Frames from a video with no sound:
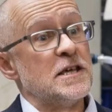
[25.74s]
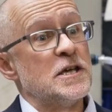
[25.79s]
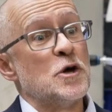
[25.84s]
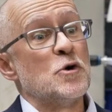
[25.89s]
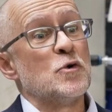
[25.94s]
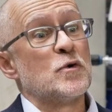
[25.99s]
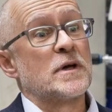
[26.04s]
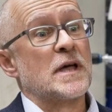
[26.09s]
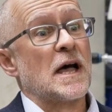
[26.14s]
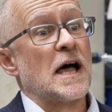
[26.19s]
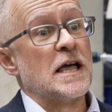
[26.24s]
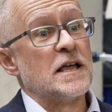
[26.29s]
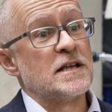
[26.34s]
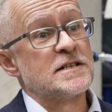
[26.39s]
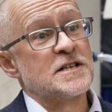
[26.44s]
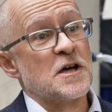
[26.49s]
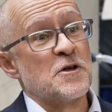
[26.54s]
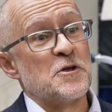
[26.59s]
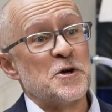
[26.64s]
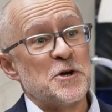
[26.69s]
the UK
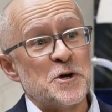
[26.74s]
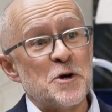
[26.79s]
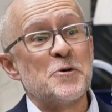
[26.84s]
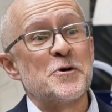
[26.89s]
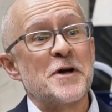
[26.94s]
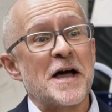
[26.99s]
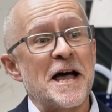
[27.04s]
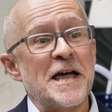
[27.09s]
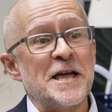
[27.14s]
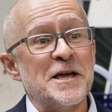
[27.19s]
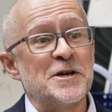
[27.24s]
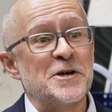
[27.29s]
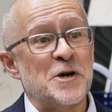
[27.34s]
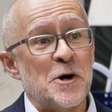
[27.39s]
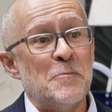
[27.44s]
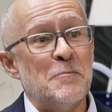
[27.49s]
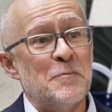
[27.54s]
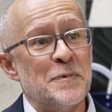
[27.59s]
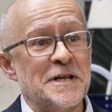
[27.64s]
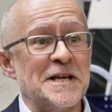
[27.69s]
so that UK
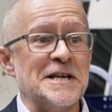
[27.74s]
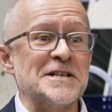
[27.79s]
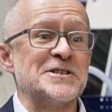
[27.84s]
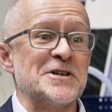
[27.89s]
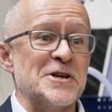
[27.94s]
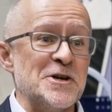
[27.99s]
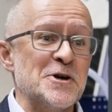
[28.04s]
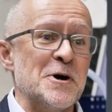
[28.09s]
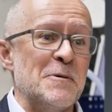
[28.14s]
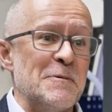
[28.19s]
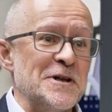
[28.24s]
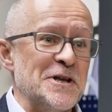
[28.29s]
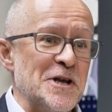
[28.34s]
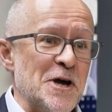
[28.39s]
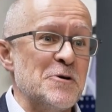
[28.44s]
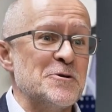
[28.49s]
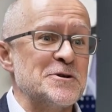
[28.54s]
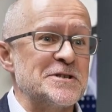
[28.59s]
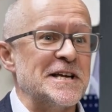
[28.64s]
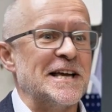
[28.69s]
companies could come and
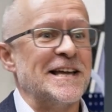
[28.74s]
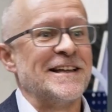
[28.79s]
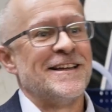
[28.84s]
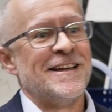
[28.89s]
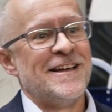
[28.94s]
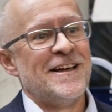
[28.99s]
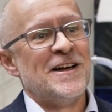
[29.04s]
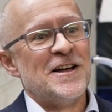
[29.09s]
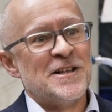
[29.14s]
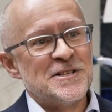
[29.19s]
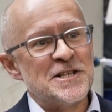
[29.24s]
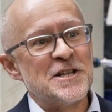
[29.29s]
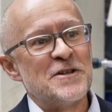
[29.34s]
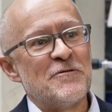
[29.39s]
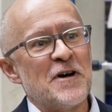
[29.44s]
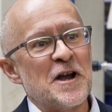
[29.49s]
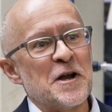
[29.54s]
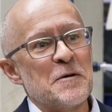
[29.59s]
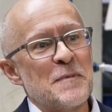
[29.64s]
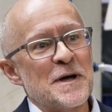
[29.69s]
use it to
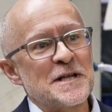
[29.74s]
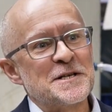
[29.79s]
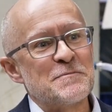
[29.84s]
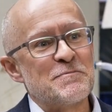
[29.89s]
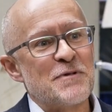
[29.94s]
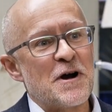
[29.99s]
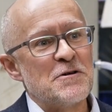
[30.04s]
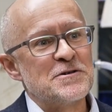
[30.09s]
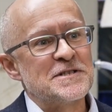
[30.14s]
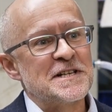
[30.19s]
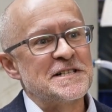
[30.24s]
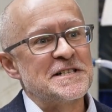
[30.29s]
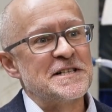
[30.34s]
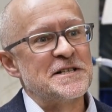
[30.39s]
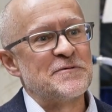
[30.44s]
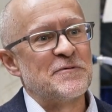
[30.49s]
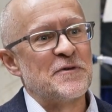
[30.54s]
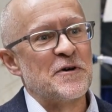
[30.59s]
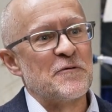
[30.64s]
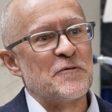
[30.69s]
develop better
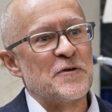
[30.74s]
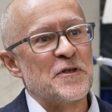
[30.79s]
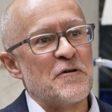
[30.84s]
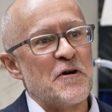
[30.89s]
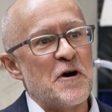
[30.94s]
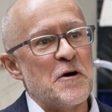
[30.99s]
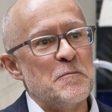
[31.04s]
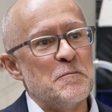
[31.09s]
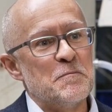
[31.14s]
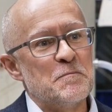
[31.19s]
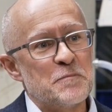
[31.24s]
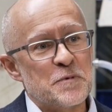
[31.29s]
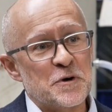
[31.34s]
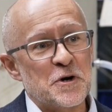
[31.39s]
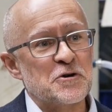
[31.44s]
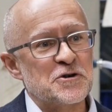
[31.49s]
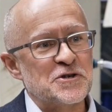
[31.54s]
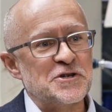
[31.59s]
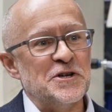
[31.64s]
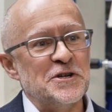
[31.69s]
processes for, for their own
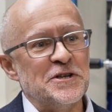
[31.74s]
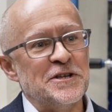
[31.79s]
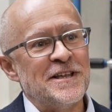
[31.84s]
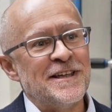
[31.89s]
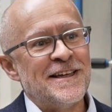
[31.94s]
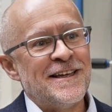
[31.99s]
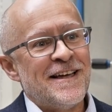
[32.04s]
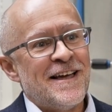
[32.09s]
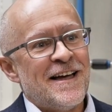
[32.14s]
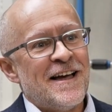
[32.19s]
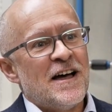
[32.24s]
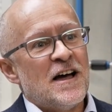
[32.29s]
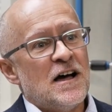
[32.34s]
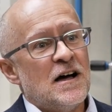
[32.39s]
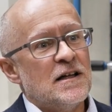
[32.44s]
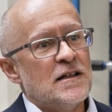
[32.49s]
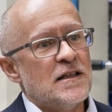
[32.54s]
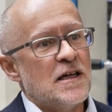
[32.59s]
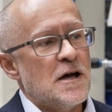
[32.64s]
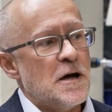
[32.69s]
production.
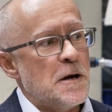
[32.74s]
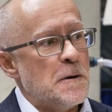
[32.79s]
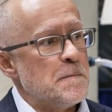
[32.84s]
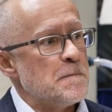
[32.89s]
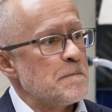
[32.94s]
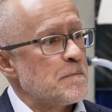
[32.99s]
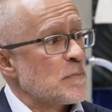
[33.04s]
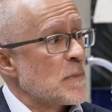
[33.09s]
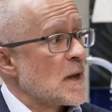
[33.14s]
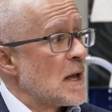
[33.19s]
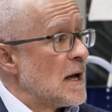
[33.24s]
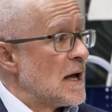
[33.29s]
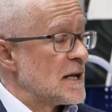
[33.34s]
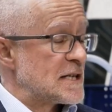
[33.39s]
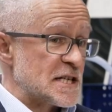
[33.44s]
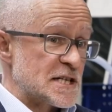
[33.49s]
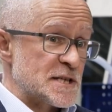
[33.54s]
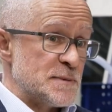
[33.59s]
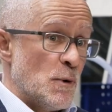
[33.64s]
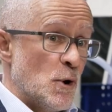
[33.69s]
And um,
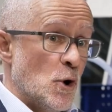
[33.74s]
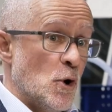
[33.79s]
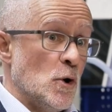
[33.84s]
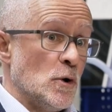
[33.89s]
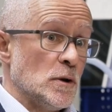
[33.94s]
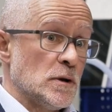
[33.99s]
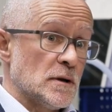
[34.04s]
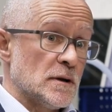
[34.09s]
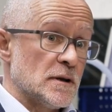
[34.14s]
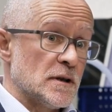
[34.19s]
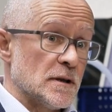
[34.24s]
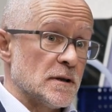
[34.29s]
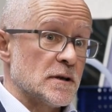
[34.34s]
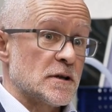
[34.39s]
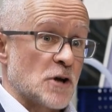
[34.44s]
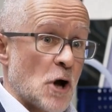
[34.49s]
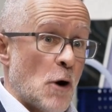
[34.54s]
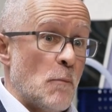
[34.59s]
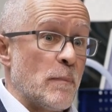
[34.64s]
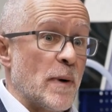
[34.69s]
it's a small
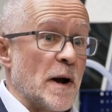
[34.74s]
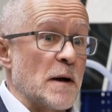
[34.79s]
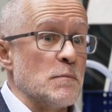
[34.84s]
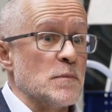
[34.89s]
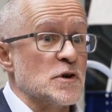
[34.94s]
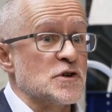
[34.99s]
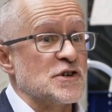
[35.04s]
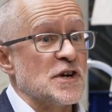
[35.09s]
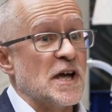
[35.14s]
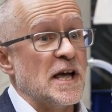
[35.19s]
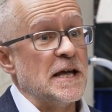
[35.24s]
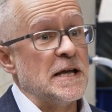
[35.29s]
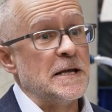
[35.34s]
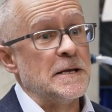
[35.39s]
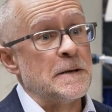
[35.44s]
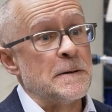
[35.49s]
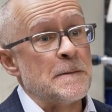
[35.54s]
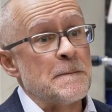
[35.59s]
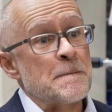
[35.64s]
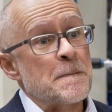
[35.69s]
compact
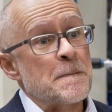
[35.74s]
machine,